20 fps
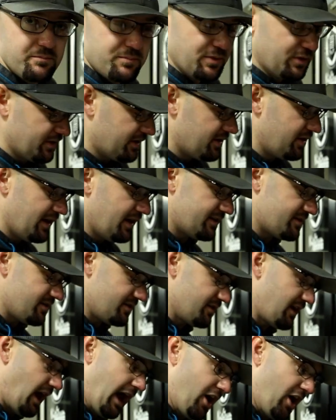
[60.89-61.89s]
billet
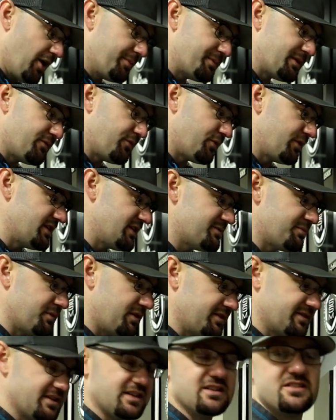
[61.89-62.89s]
collector. I opted for this
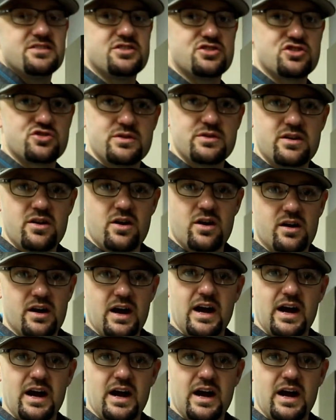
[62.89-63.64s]
because it is a street car.